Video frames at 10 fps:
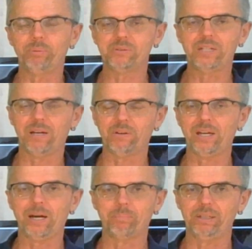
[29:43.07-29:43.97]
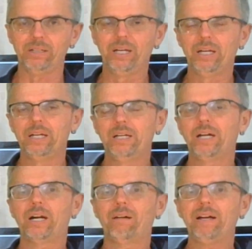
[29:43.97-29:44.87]
if it was supposed to have a
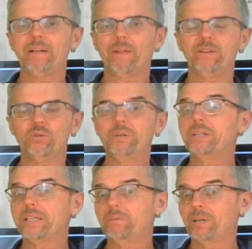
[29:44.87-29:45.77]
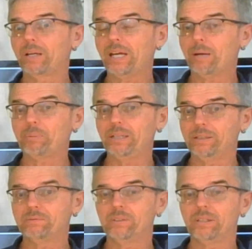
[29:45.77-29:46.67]
capital, all right, and you didn't give it
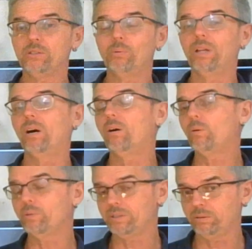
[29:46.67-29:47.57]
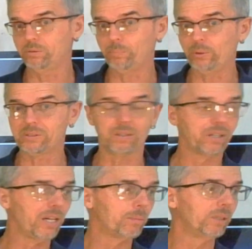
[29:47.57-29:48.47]
a capital. You will always
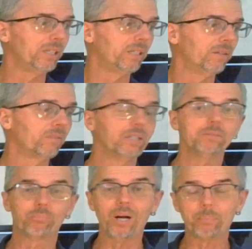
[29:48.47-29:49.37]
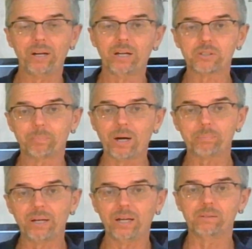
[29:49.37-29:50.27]
lose points on a capital letter, because proper
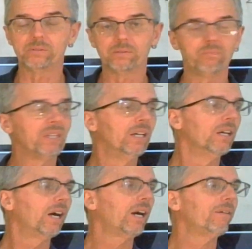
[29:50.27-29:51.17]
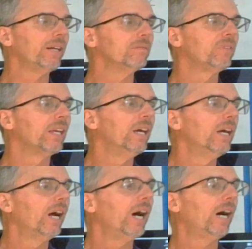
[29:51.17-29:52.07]
nouns are proper nouns. All right,